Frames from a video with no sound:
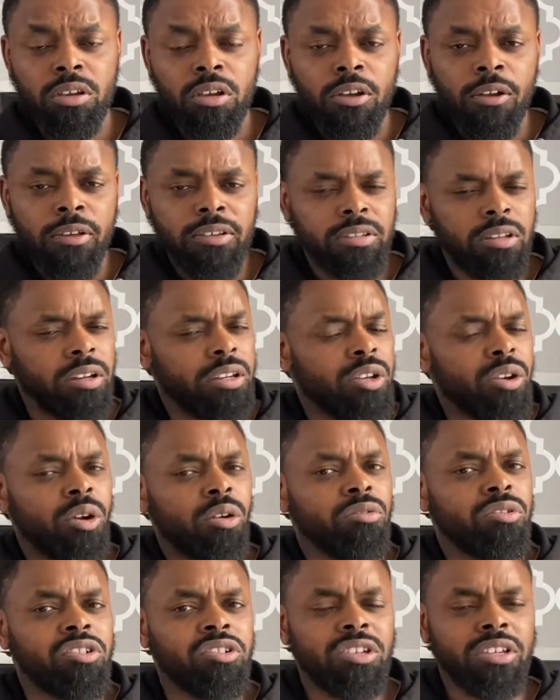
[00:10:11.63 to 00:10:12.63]
So I'd
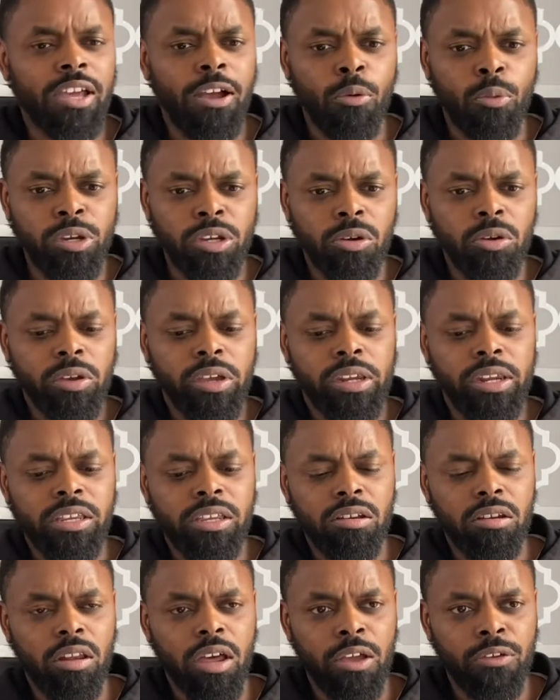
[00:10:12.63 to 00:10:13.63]
encourage you now, when you're looking at
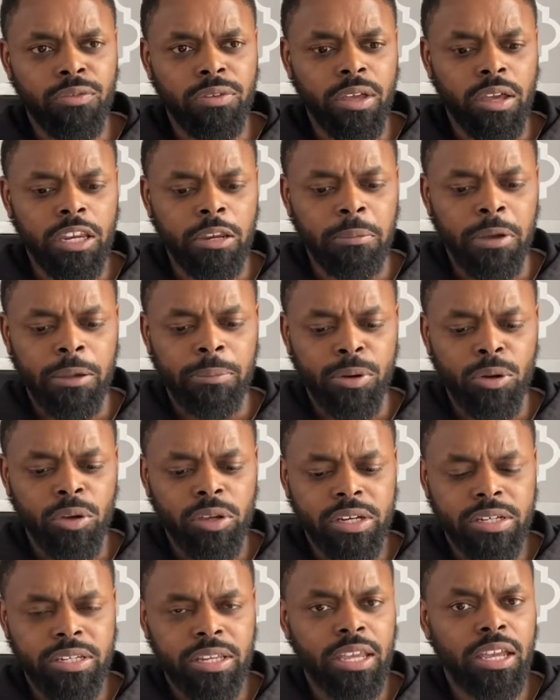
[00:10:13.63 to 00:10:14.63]
your life now, you might be
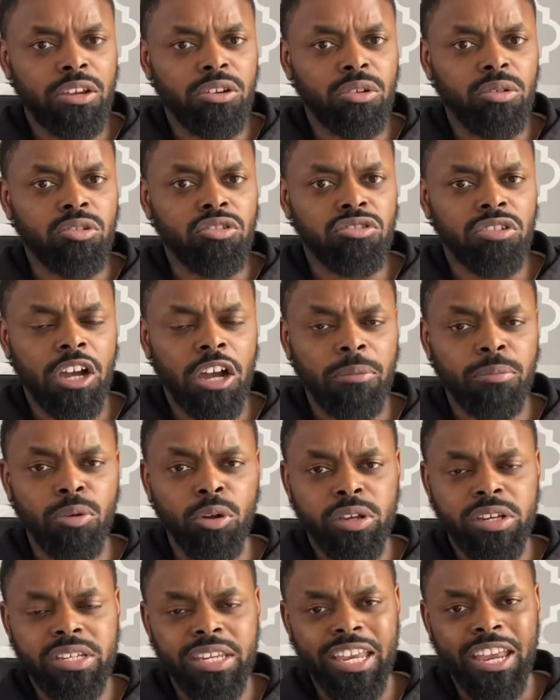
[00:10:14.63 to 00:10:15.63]
looking to get a new job,
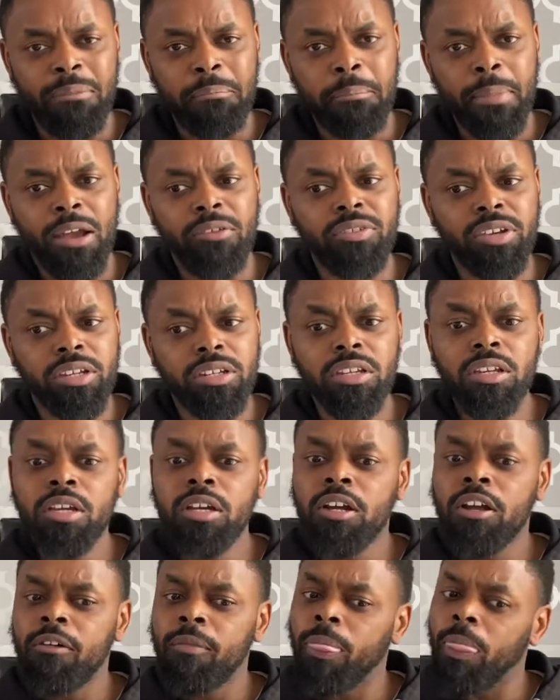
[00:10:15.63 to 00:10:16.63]
looking to get married,
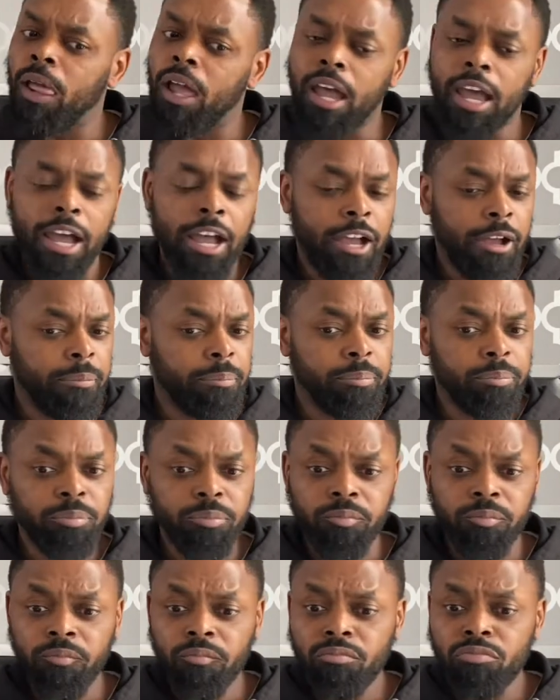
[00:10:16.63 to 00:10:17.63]

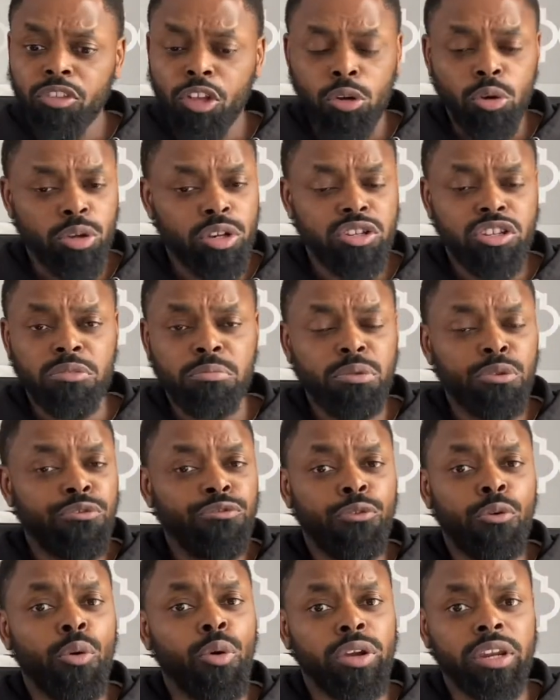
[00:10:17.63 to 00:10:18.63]
looking to move
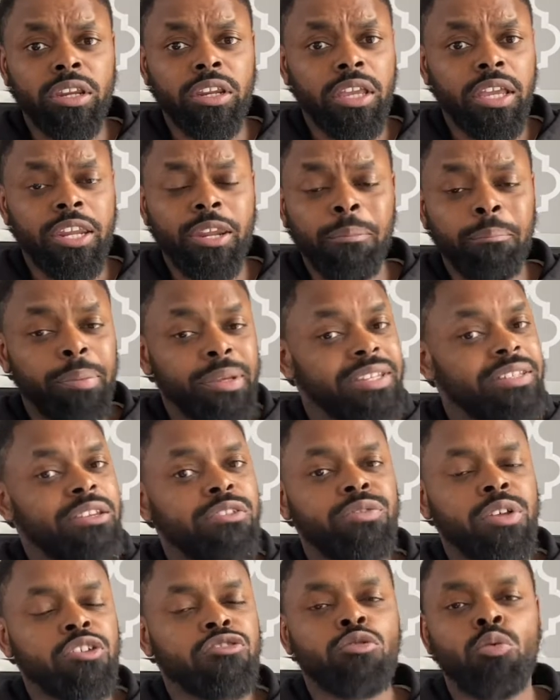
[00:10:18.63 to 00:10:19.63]
forward in a business
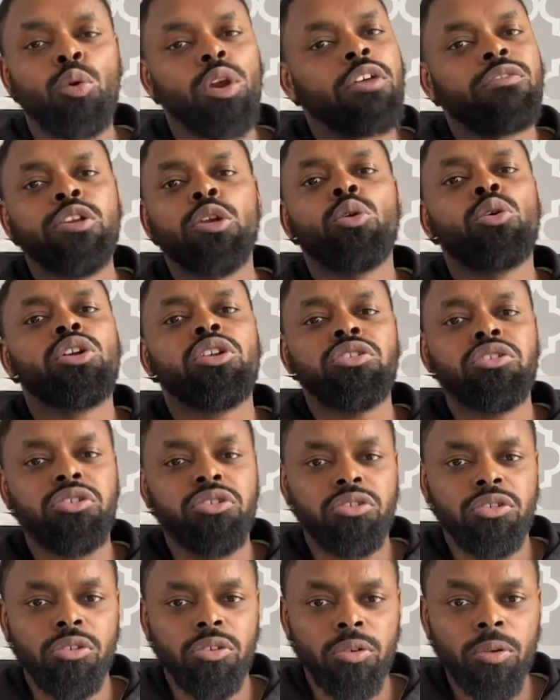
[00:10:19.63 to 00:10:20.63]
venture, whatever you're looking to
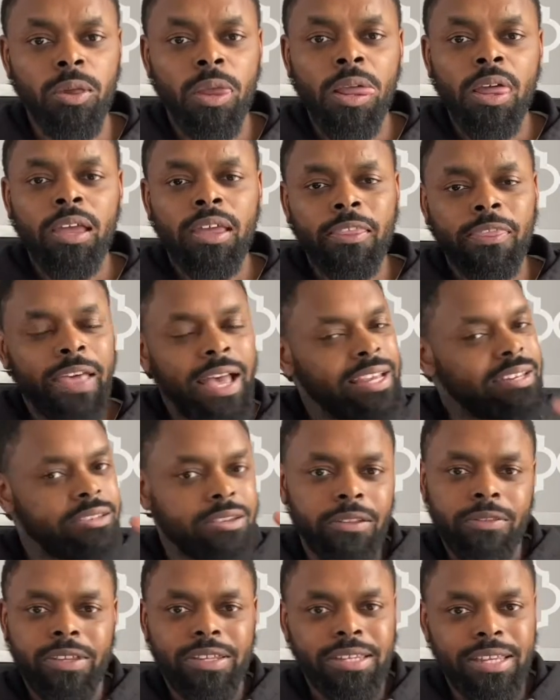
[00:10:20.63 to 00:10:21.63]
do, that's
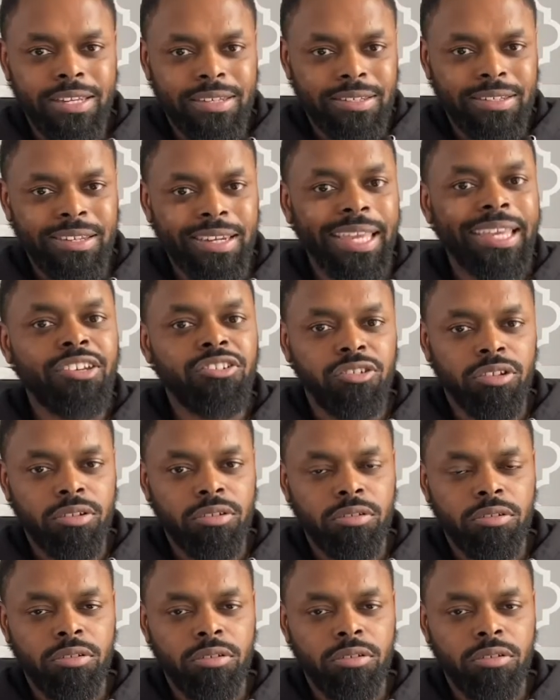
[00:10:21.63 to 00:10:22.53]
not the destination.